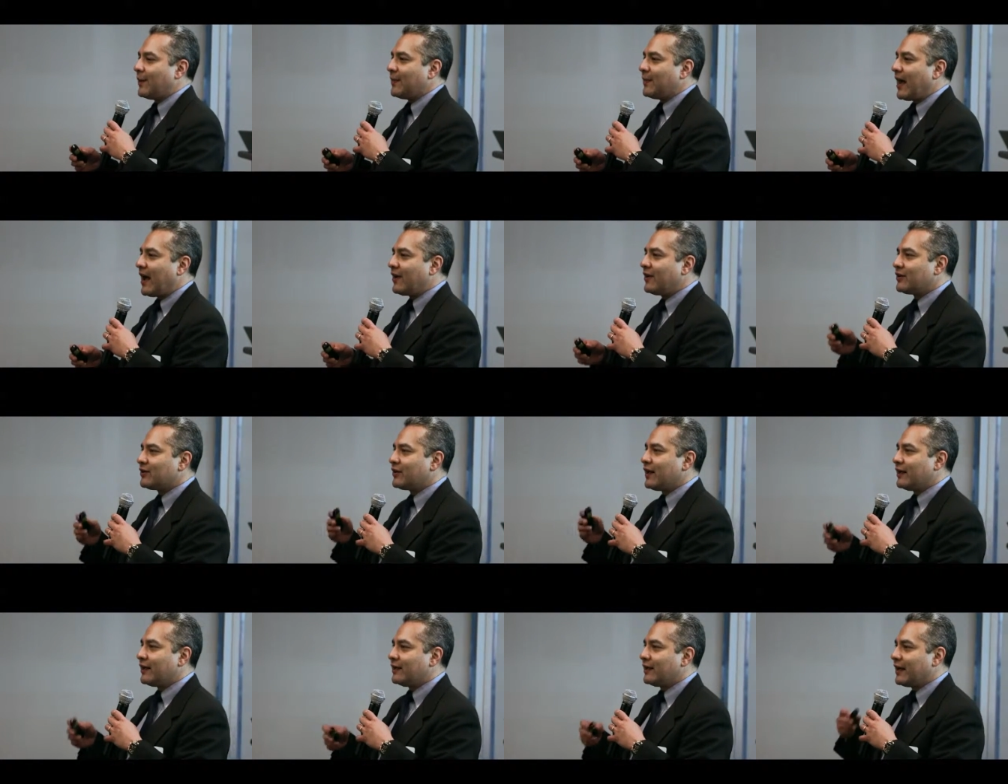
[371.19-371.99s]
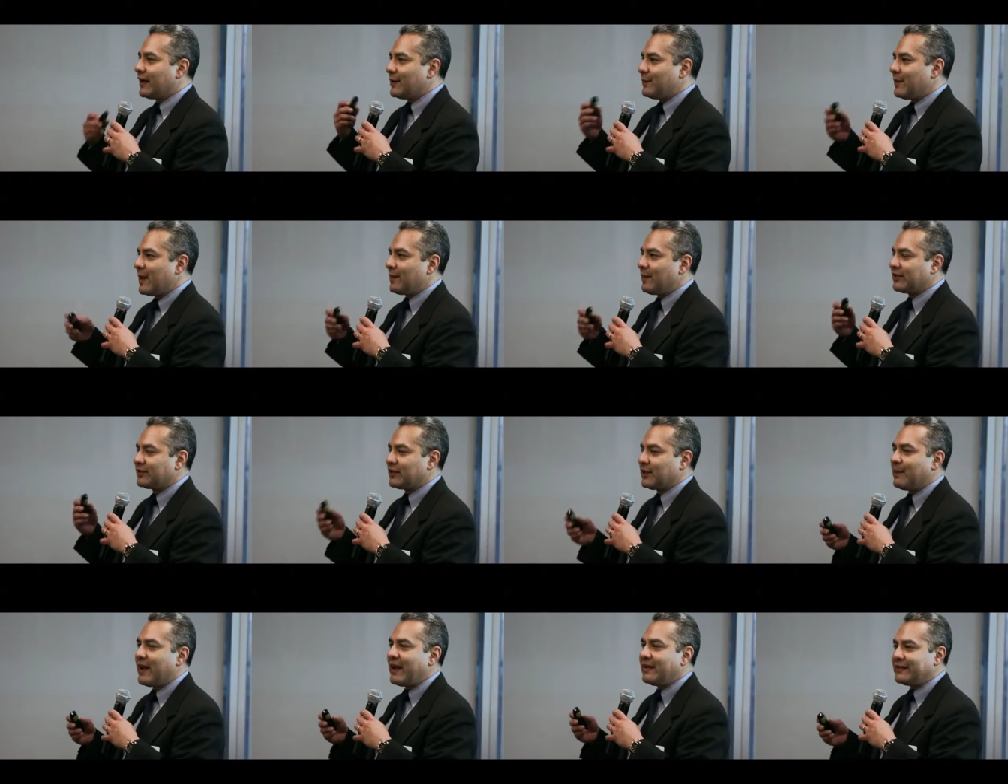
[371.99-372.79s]
now you're going to be able
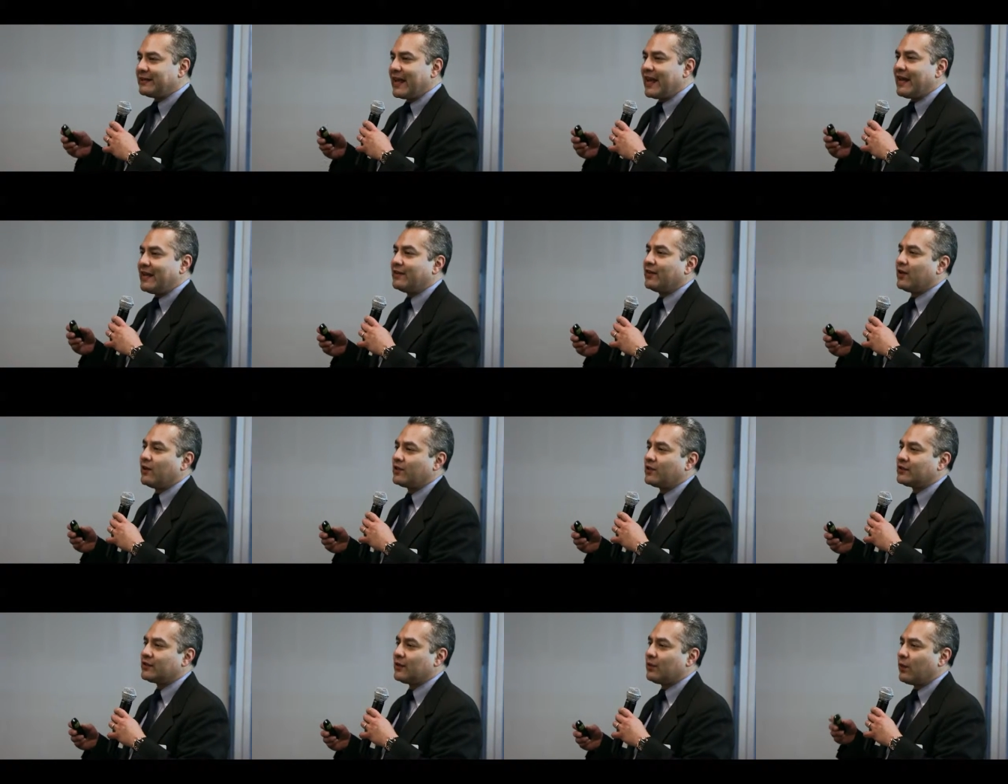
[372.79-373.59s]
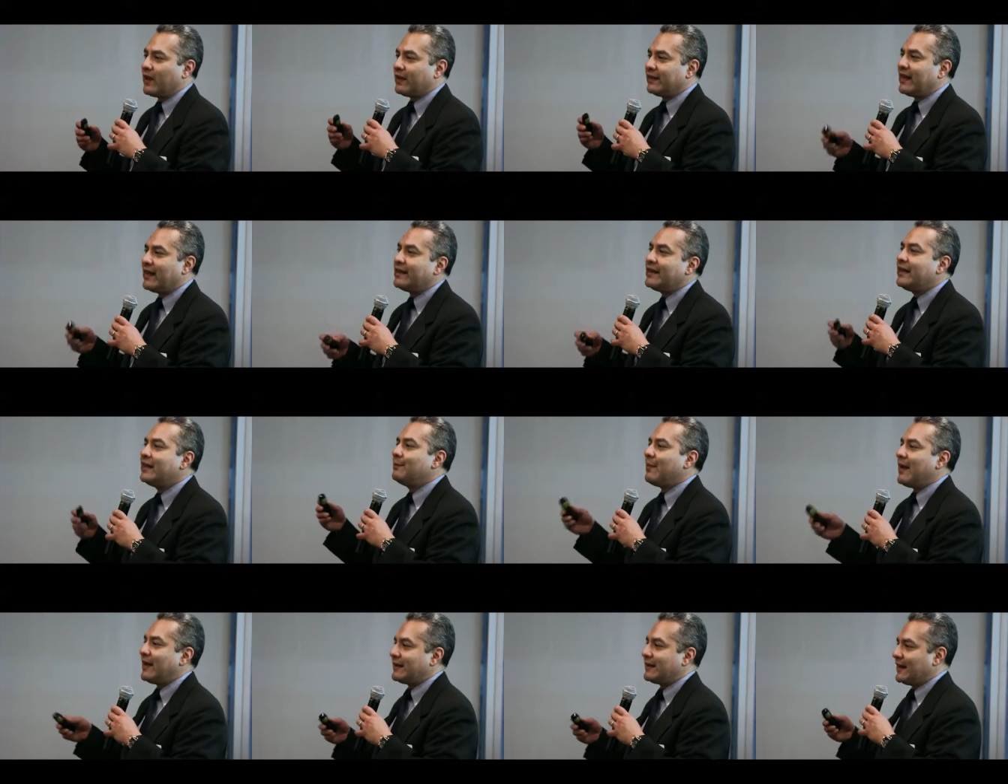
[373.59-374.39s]
to maintain those when they
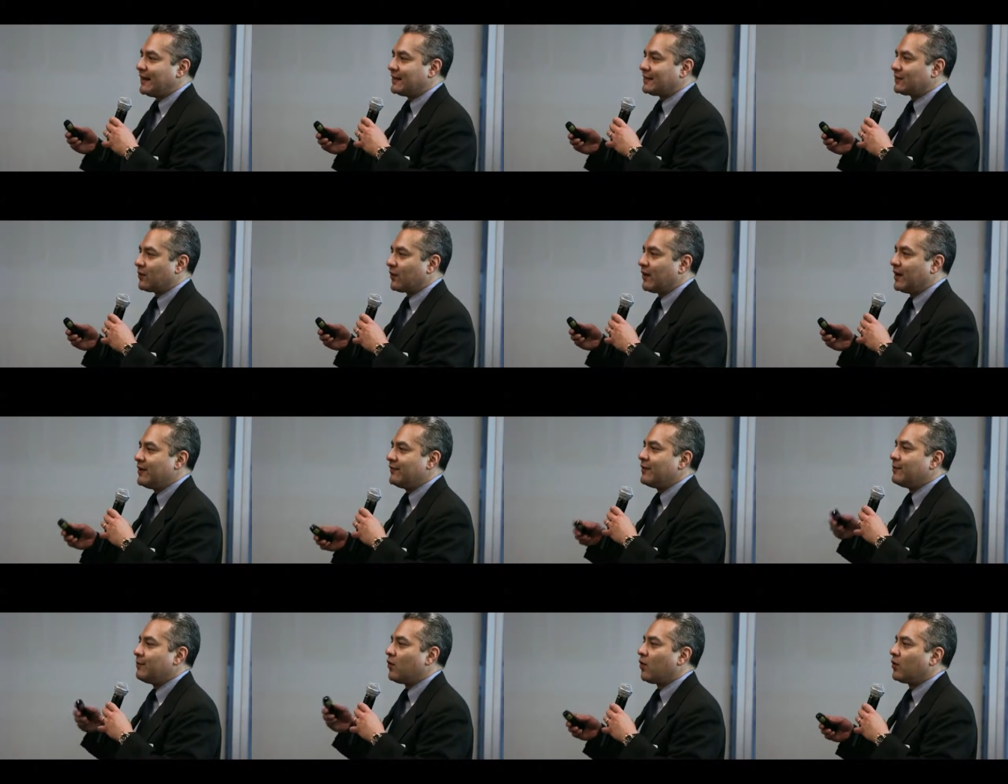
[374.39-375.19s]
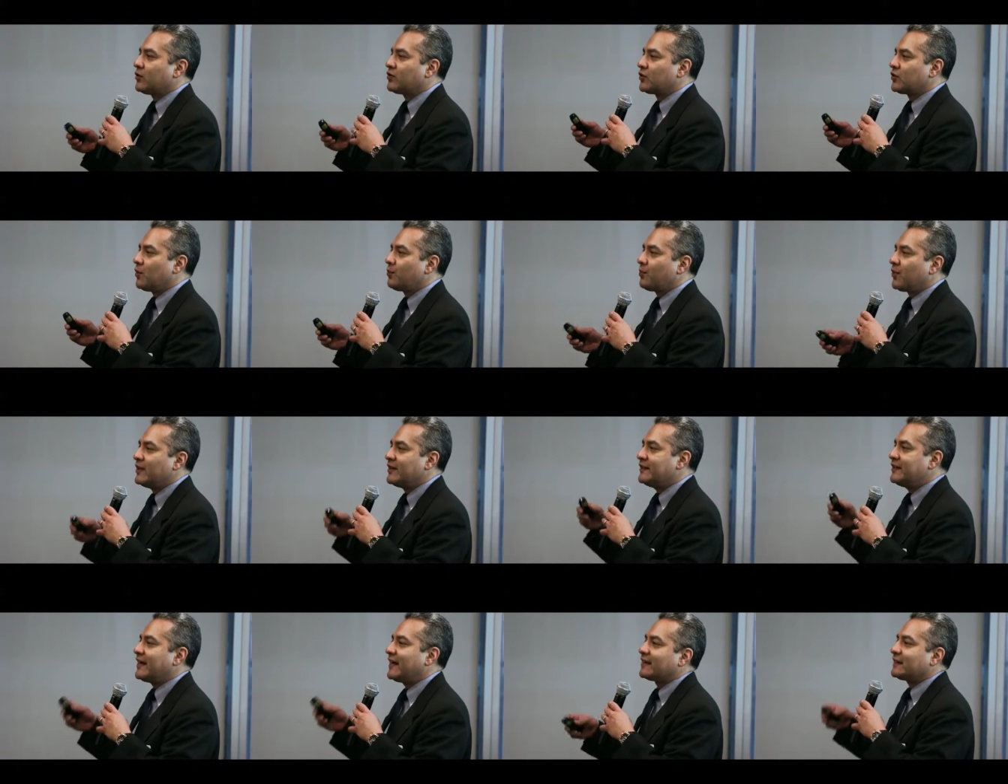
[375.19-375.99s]
need maintenance, or even more so,
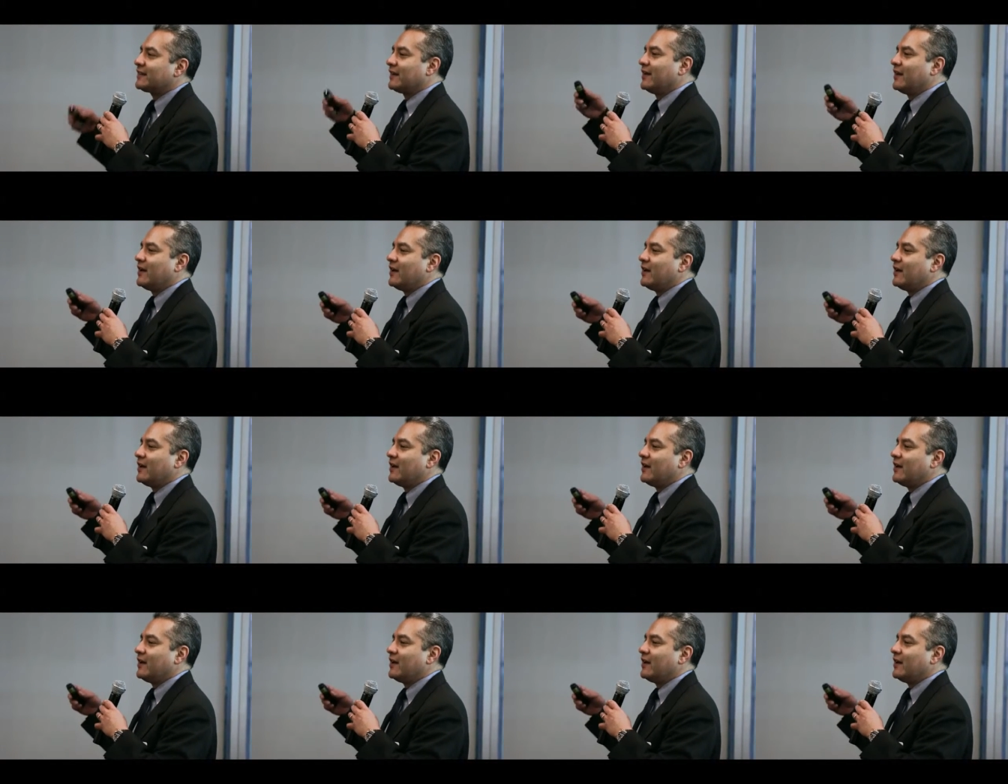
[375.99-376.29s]
predict